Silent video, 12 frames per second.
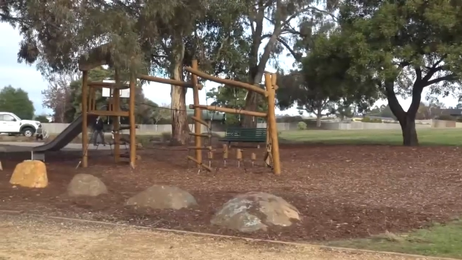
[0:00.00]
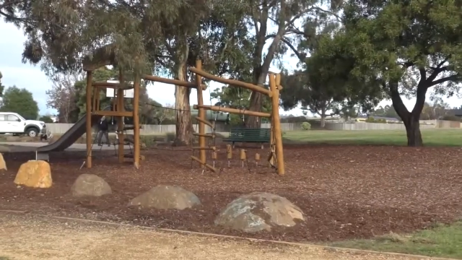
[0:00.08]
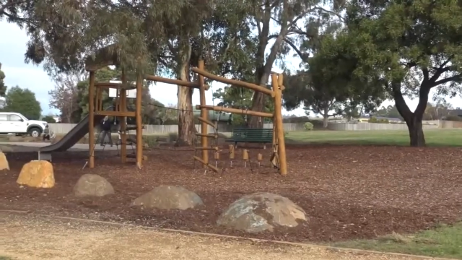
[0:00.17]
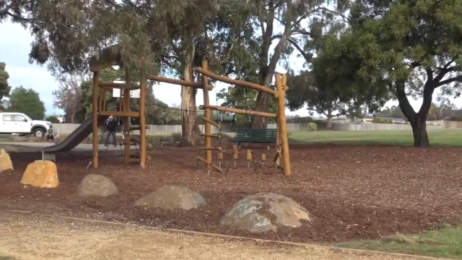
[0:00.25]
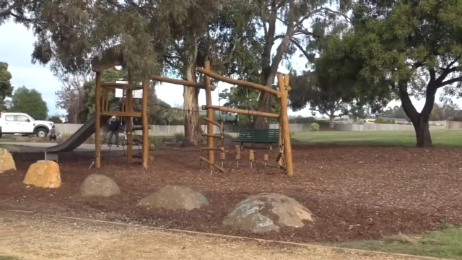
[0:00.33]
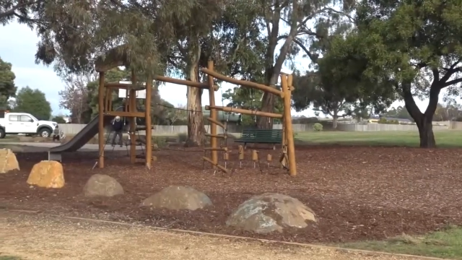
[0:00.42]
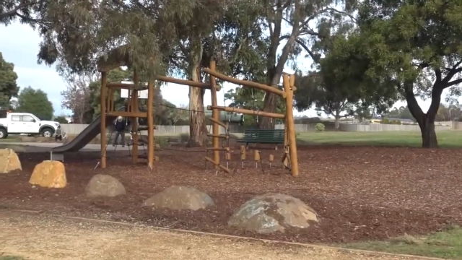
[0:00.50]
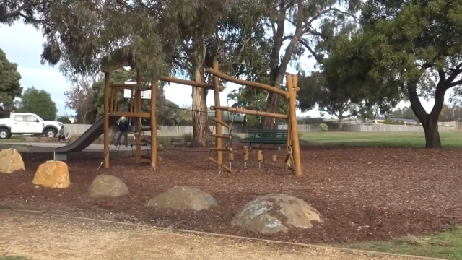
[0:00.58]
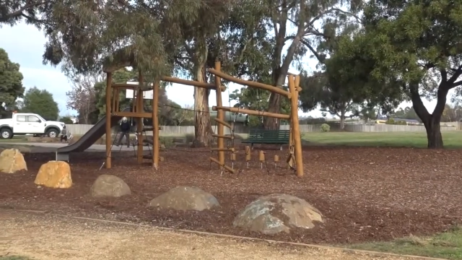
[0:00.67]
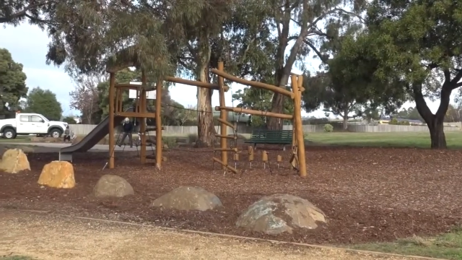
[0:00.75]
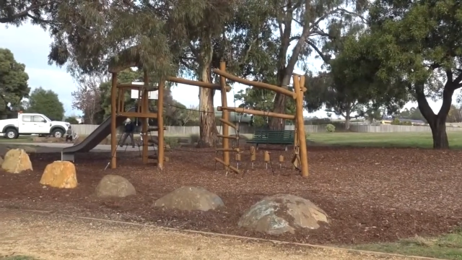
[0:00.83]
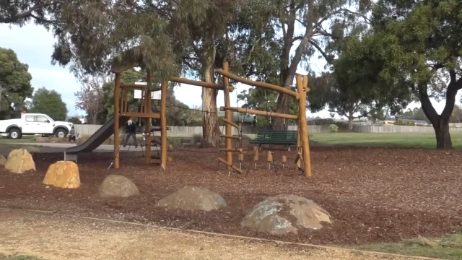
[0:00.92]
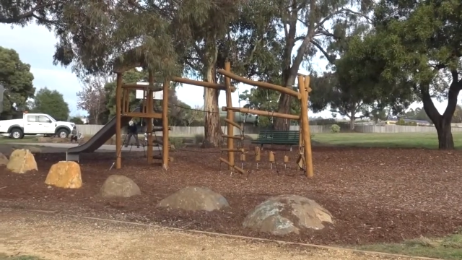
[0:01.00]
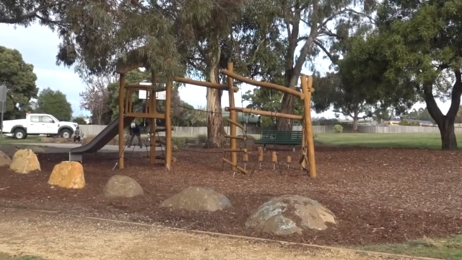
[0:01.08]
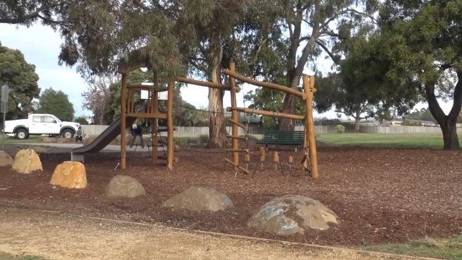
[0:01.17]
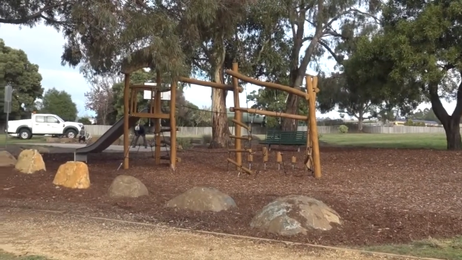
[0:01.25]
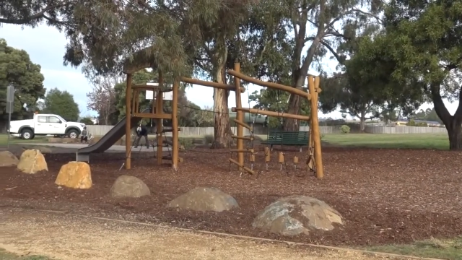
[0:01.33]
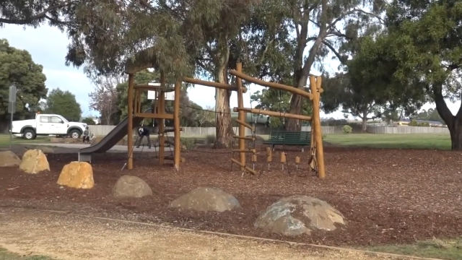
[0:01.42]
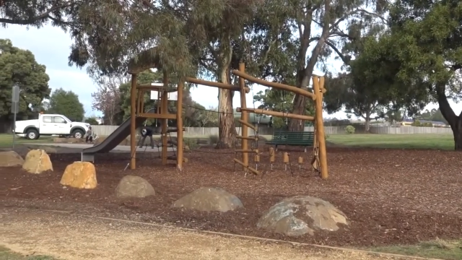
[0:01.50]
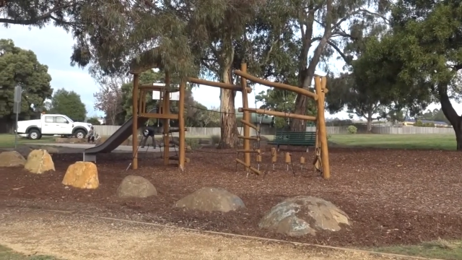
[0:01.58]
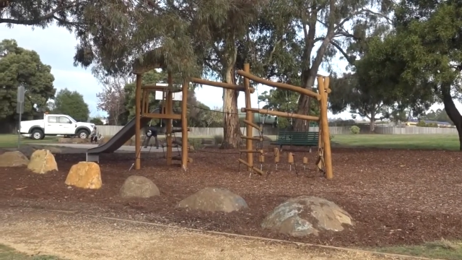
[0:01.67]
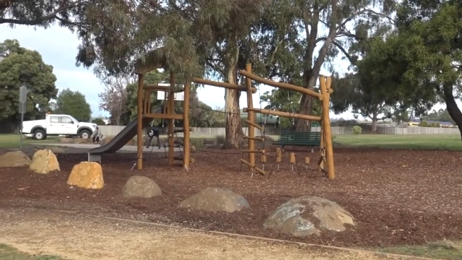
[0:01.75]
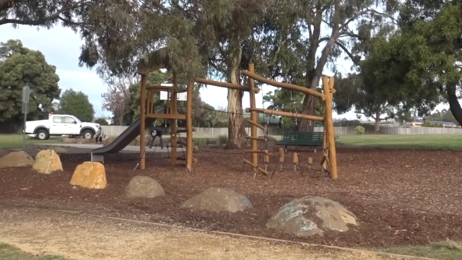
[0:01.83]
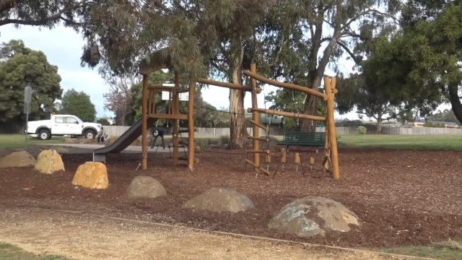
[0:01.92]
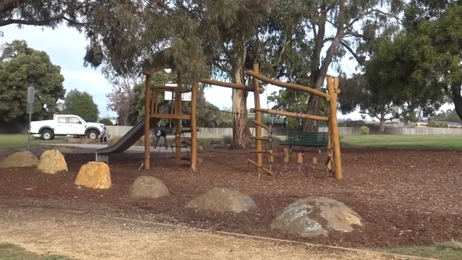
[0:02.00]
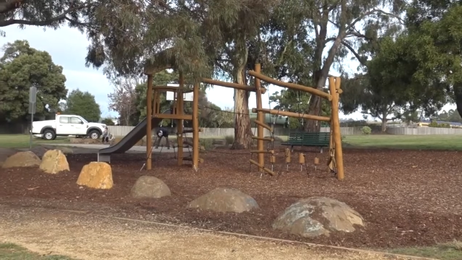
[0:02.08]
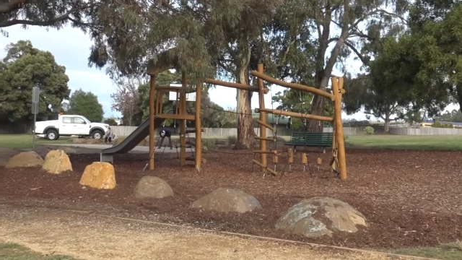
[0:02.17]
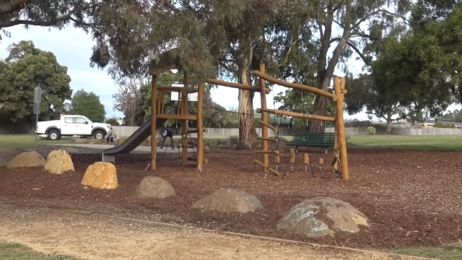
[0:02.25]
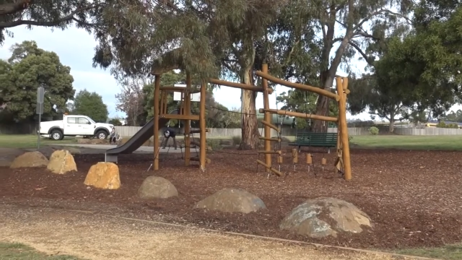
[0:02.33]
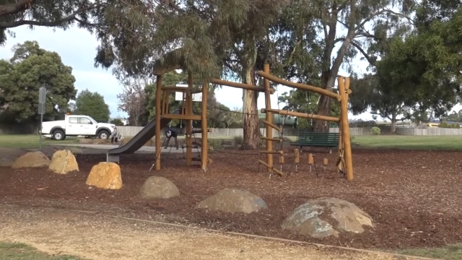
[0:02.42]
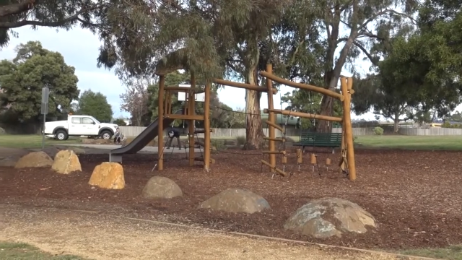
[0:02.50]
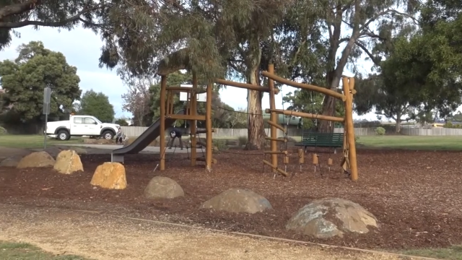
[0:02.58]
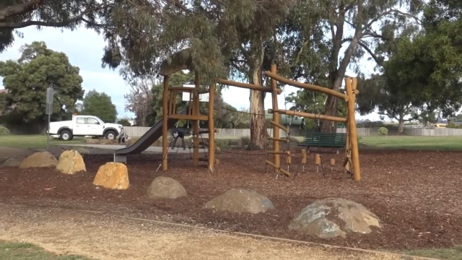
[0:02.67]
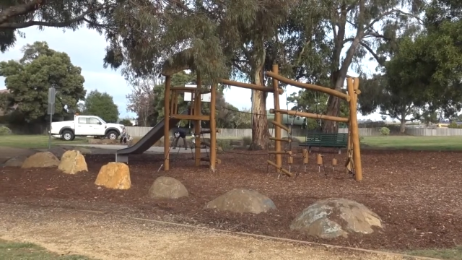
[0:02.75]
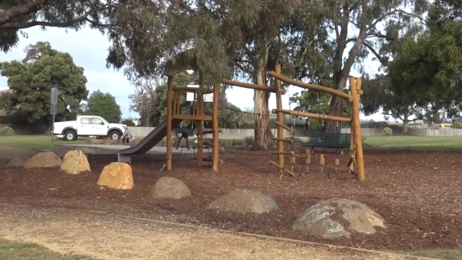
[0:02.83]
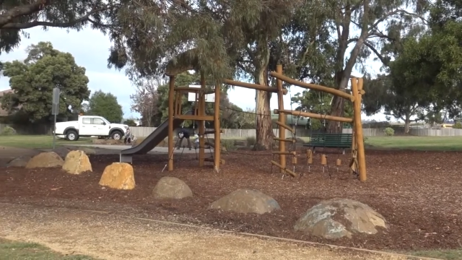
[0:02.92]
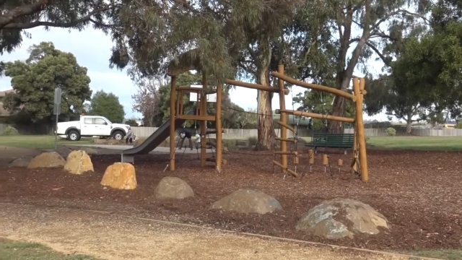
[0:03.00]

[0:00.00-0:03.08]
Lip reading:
(no speaker visible)